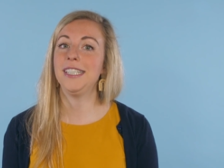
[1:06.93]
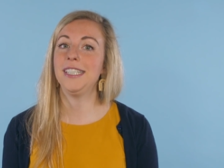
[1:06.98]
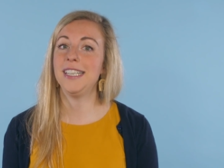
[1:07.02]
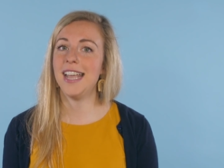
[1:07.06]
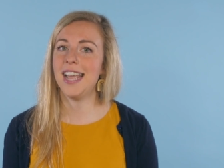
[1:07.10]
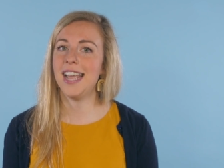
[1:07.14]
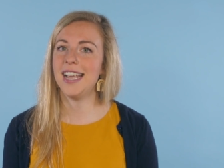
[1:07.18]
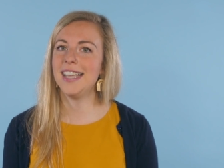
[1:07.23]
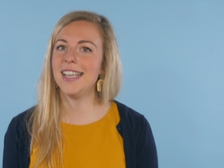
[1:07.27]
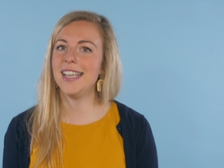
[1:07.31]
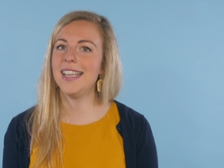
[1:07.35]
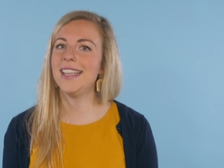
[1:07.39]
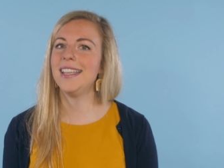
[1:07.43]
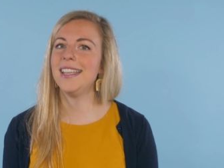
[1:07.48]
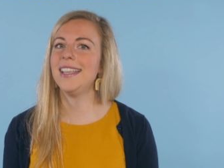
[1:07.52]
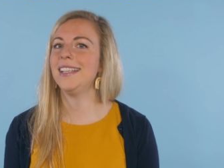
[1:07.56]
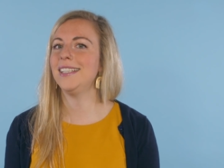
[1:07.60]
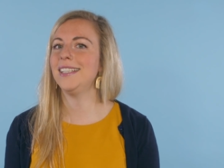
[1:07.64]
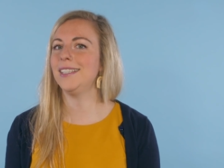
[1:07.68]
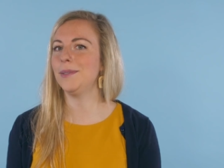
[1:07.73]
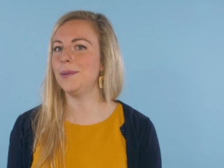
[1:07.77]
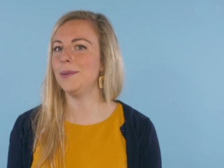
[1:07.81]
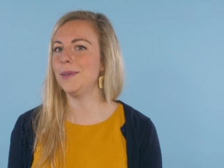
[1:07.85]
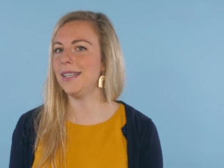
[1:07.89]
Snagit,
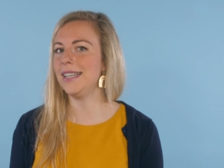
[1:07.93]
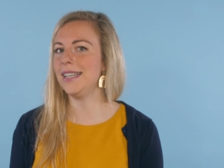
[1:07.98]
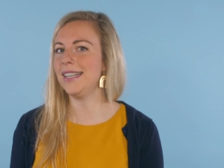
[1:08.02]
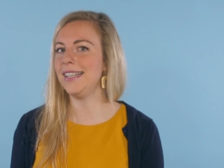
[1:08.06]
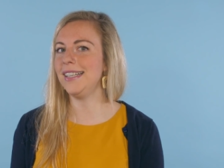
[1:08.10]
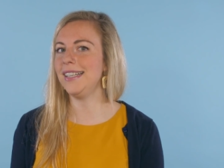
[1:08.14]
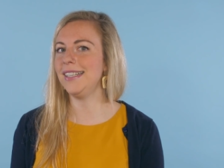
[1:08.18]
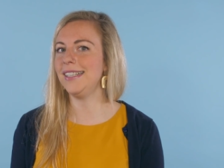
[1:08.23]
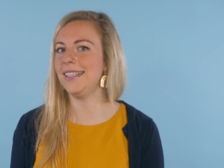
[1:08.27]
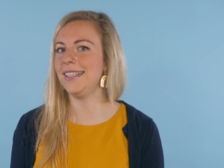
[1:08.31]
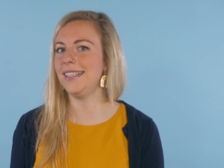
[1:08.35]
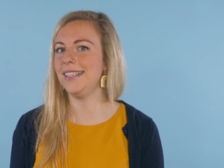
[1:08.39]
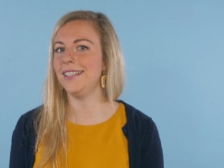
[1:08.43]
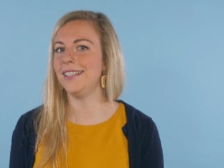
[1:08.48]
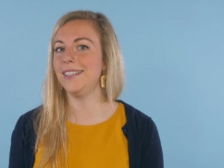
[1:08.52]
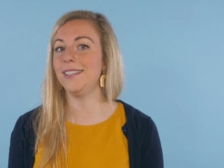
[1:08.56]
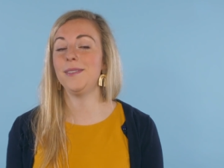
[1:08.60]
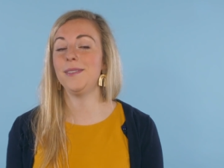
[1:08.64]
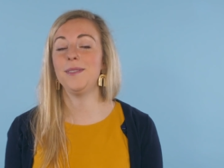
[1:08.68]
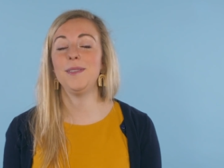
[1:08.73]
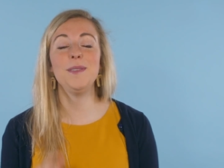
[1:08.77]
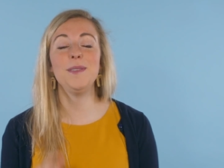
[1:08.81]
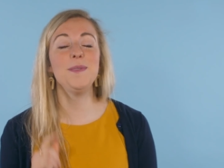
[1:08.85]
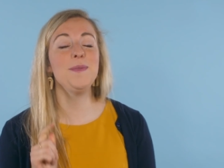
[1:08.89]
it's quick and easy,
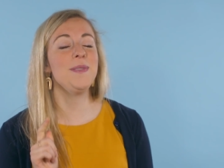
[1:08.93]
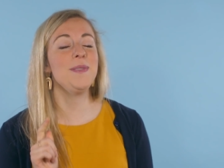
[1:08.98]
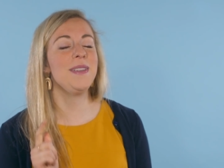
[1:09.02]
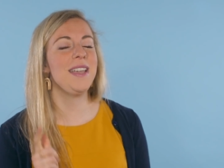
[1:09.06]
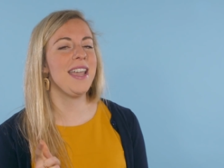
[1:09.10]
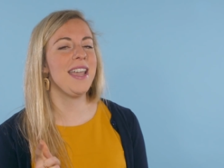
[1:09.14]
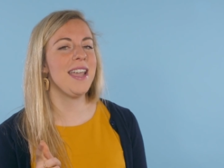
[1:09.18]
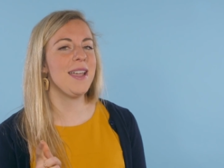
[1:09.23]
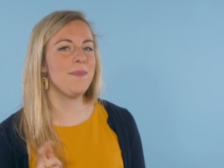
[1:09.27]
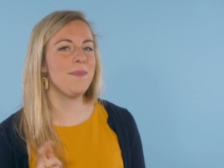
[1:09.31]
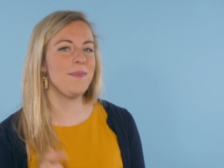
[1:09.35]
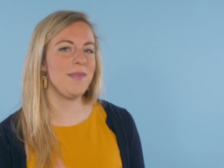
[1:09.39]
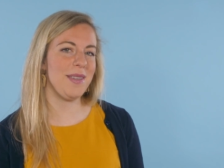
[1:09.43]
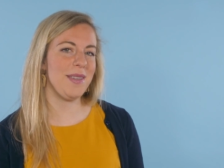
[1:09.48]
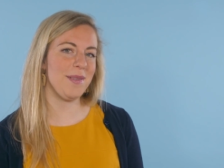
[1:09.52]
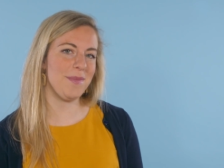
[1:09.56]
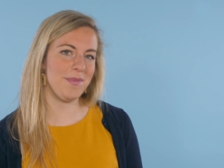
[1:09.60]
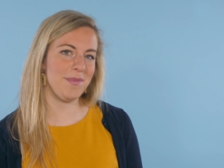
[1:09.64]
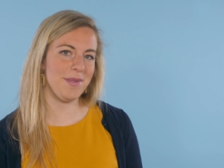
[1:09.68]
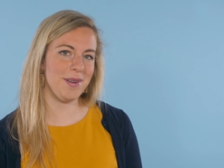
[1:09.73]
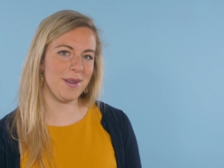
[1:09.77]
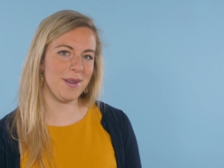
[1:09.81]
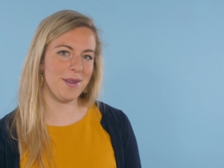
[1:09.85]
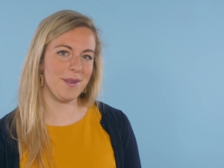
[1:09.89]
so you can be a
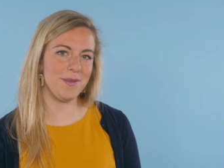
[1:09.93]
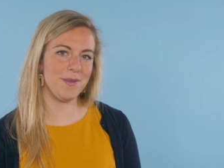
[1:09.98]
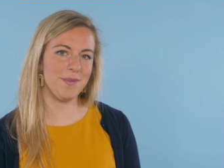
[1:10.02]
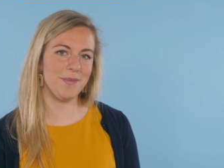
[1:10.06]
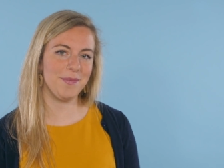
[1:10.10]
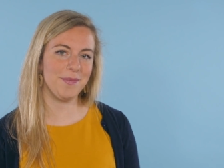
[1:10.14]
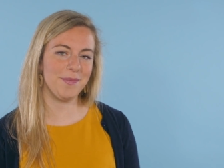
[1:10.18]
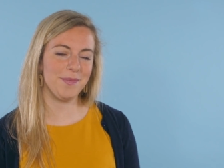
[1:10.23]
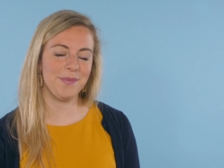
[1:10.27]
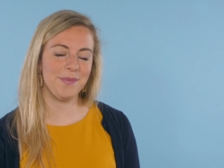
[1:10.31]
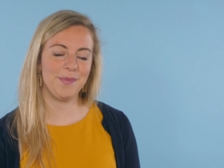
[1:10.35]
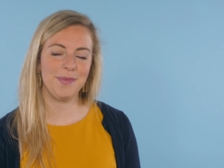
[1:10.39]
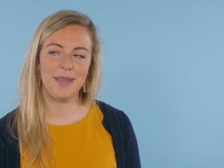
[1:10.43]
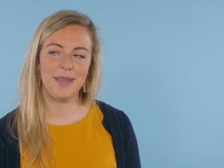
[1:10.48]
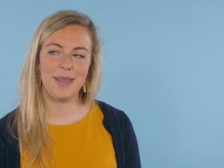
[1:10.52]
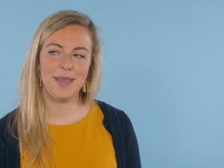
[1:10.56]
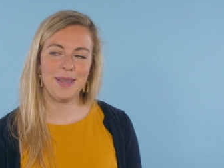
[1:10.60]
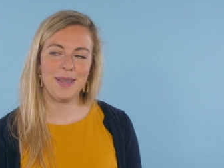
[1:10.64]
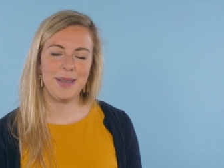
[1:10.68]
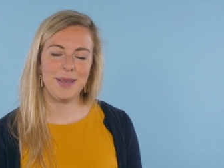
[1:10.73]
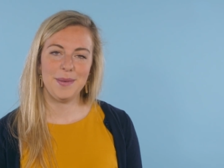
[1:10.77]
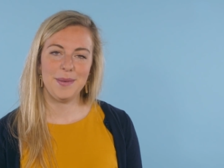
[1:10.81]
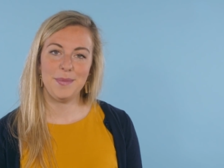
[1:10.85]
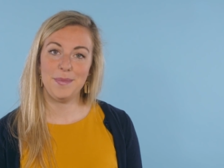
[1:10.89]
pro.
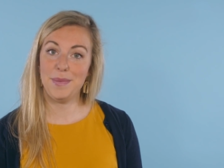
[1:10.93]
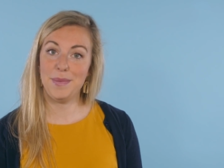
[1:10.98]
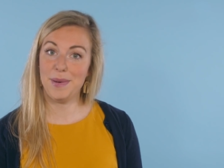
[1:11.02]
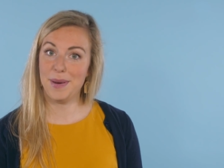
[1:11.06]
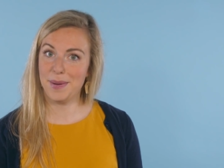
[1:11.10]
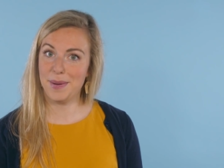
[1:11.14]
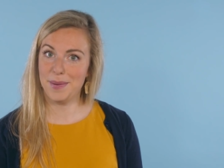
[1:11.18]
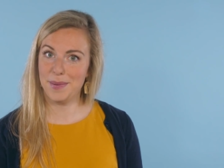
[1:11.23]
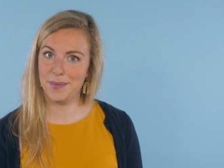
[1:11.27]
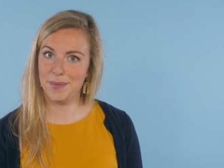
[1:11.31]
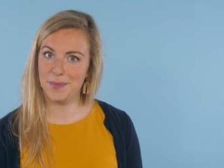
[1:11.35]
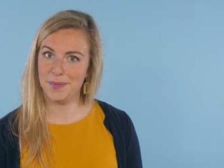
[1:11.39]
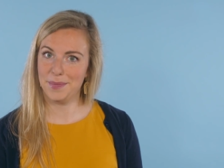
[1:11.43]
Bro,